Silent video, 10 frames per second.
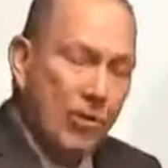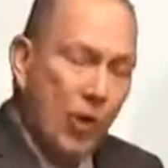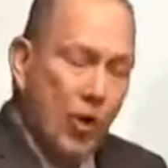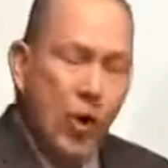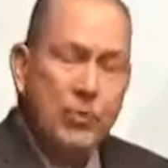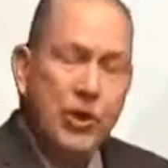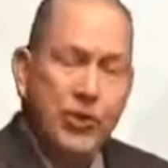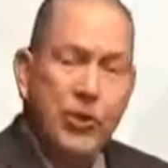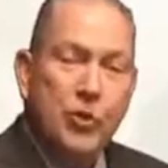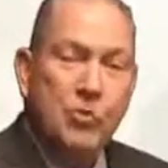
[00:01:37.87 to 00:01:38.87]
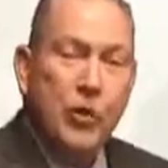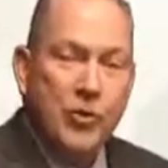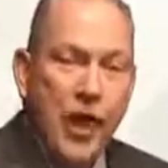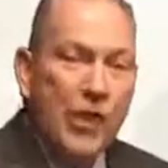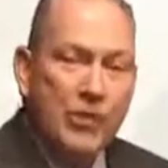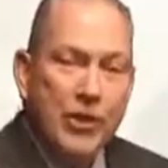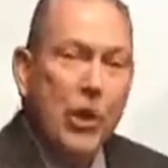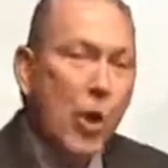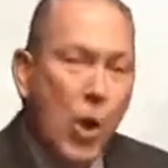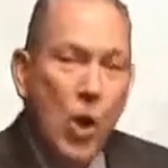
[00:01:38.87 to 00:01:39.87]
hope that you would do most often,
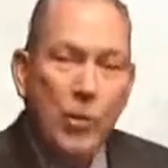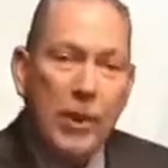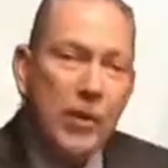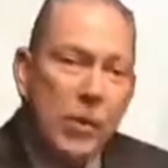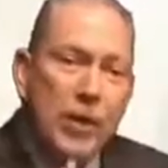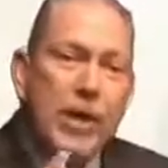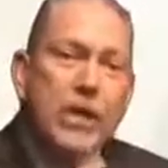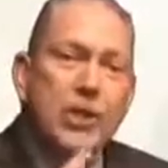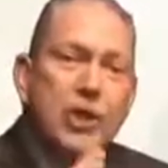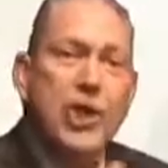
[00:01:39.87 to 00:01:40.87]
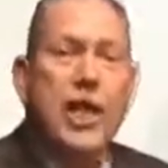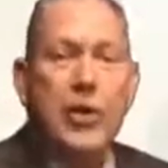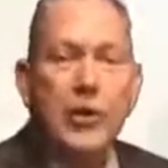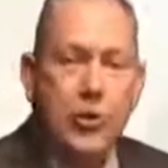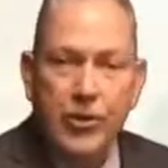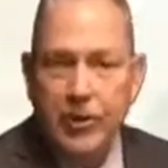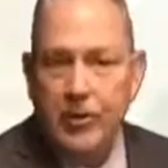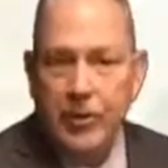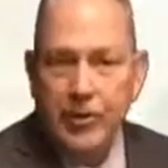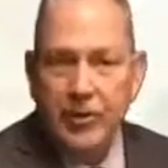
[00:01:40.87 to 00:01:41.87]
go home and, quote, share your
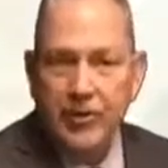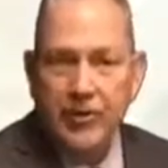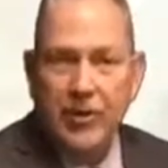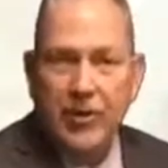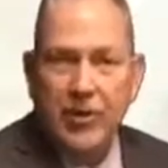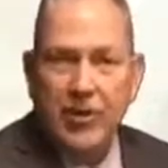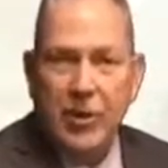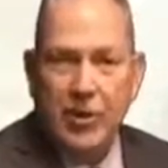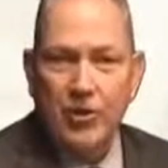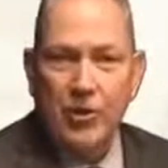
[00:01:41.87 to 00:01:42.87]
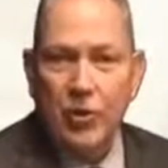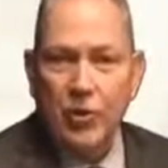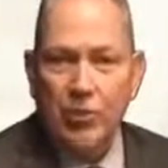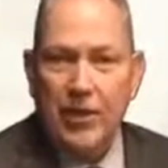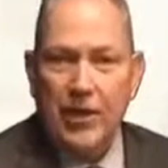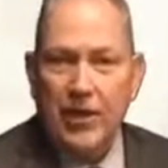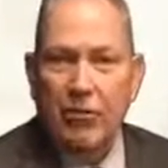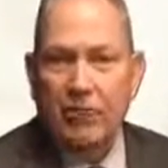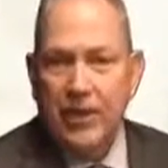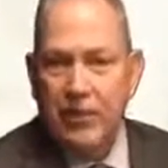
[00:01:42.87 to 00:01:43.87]
experiences on your social media
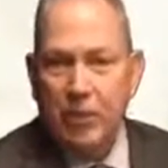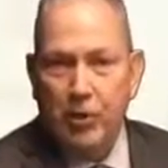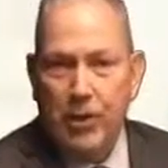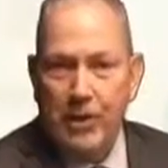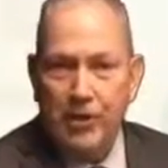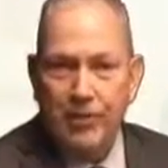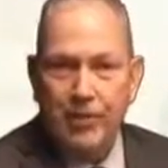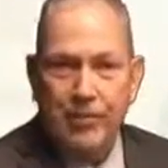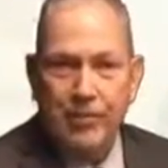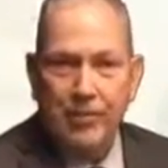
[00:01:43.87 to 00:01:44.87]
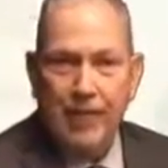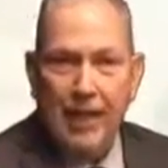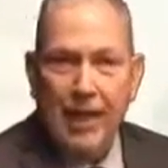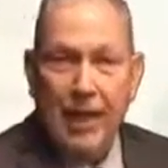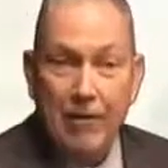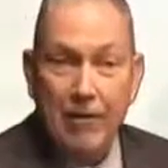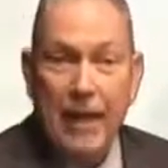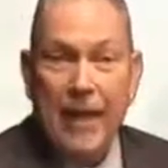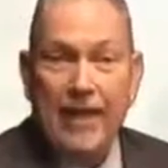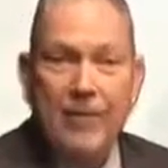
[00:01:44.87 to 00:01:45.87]
or Facebook pages. In
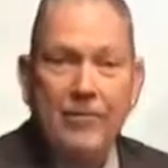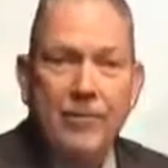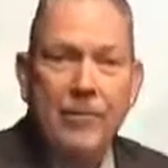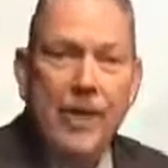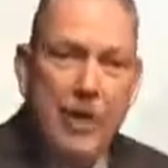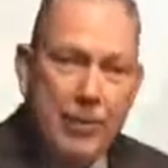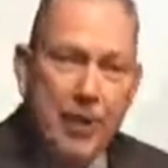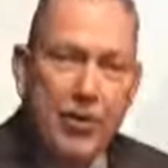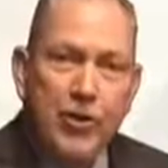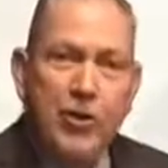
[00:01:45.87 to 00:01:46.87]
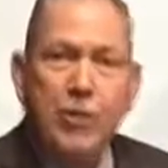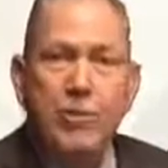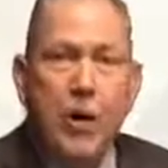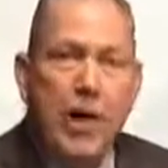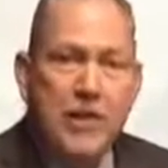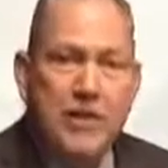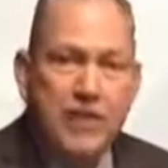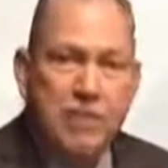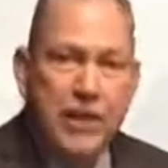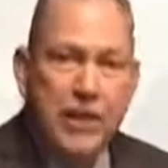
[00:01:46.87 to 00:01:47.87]
fact, let me encourage you to pause
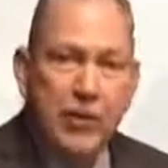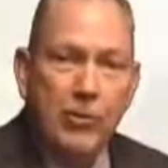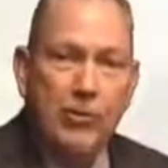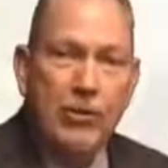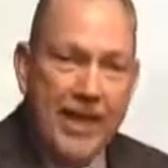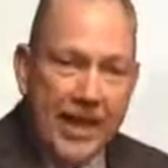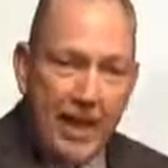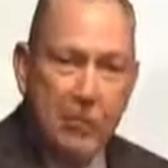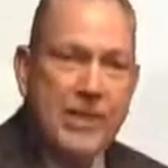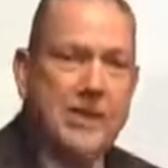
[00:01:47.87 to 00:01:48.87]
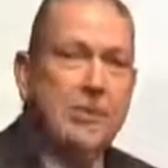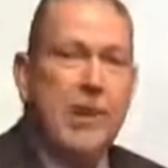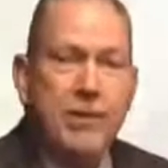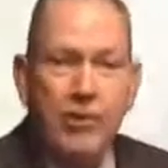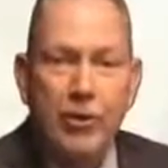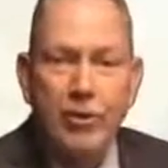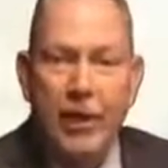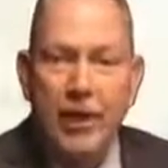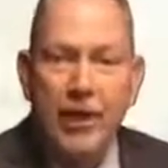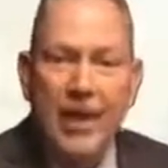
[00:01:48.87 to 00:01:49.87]
this video, take out a piece of paper and
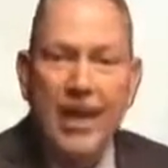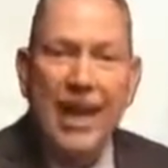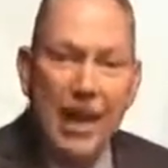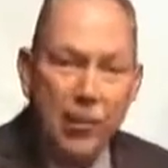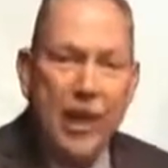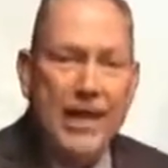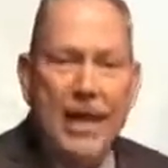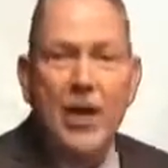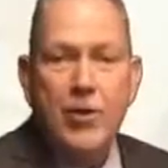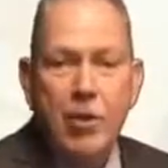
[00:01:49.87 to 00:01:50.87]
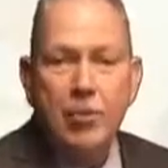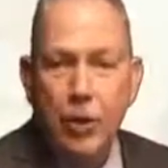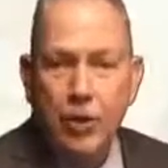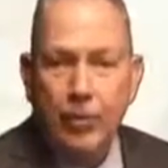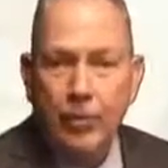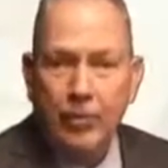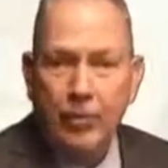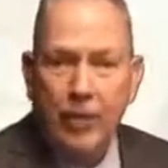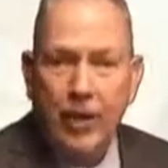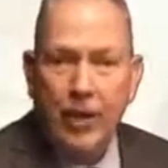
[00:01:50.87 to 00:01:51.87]
pen, and write down your MOO.
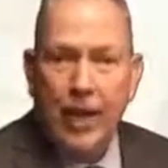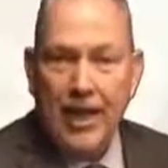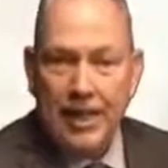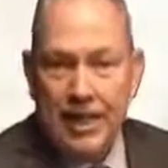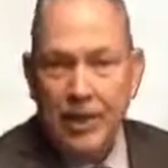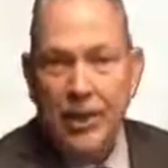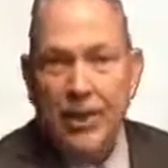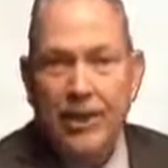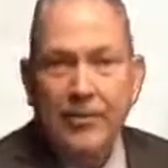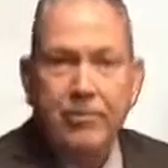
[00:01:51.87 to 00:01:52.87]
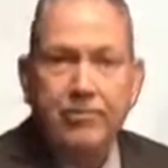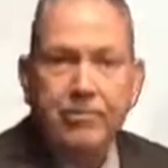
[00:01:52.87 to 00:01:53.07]
Additionally,